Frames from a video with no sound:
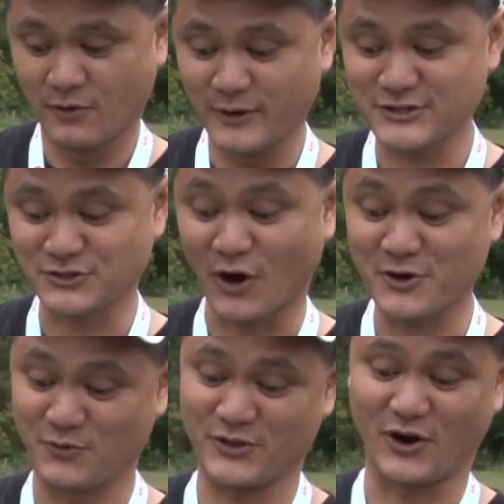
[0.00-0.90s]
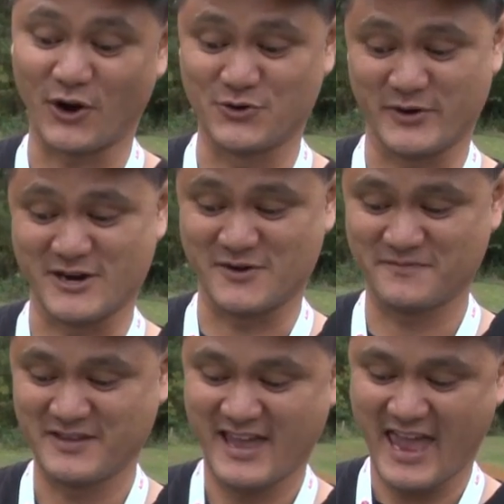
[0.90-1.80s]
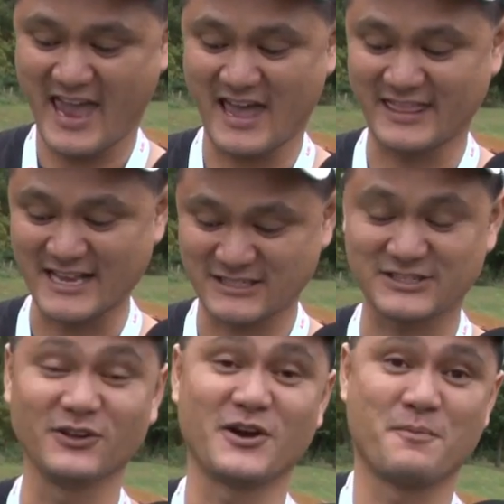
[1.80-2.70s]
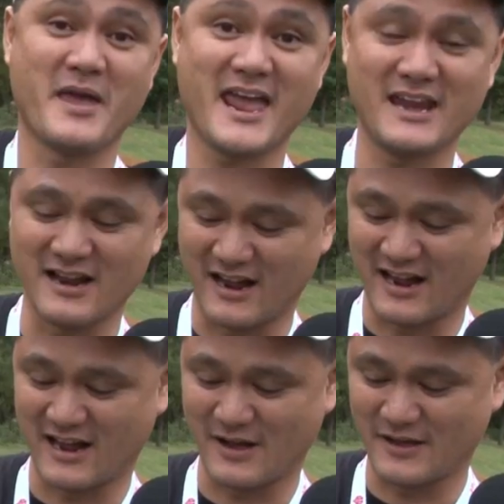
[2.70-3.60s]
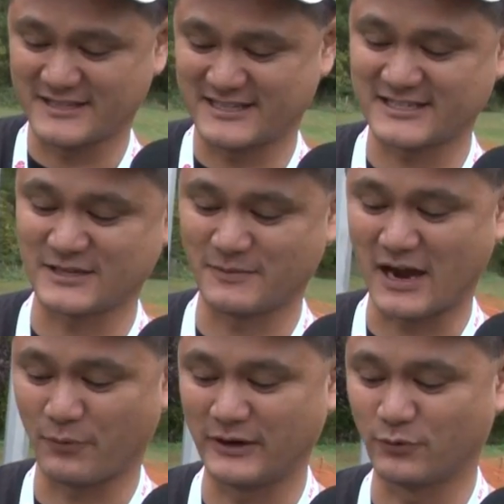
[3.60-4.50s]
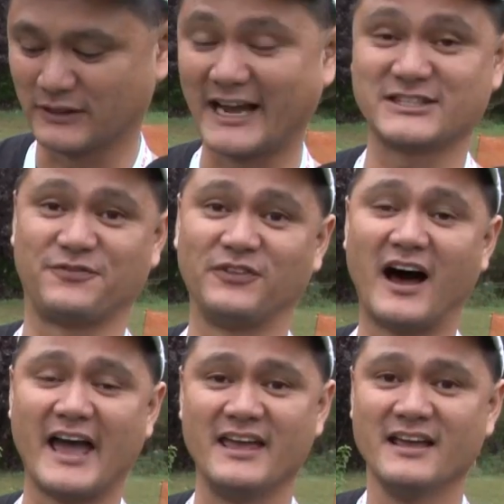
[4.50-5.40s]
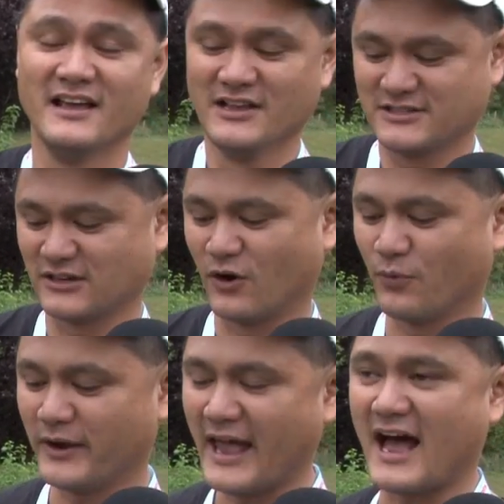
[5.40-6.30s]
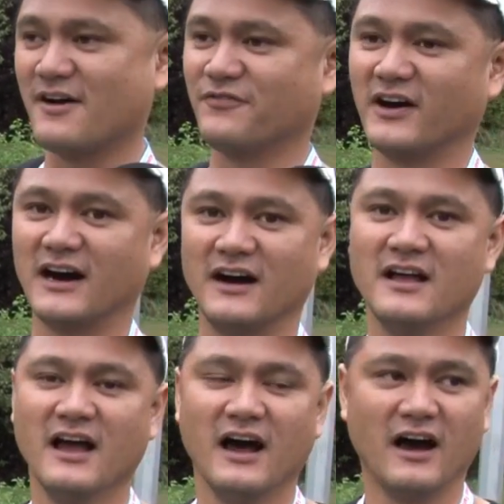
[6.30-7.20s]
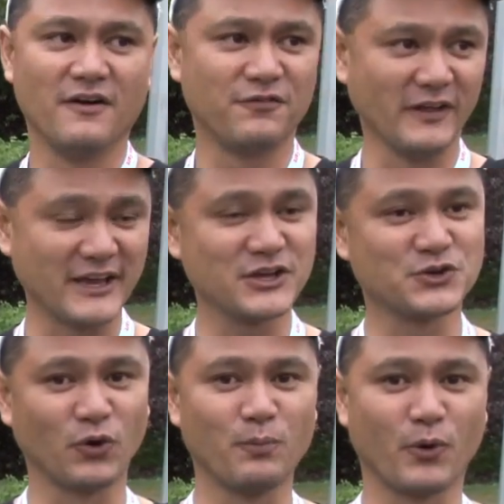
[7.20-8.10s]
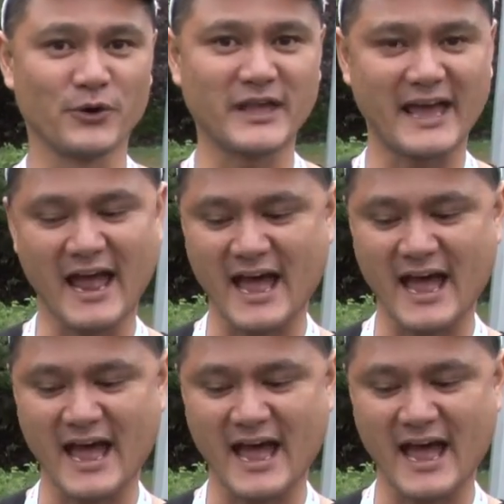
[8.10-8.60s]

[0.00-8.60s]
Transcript: We started with Arduino, mm -hmm. and that's still our main uh, system that we like to fly. So we have uh, a flight control board that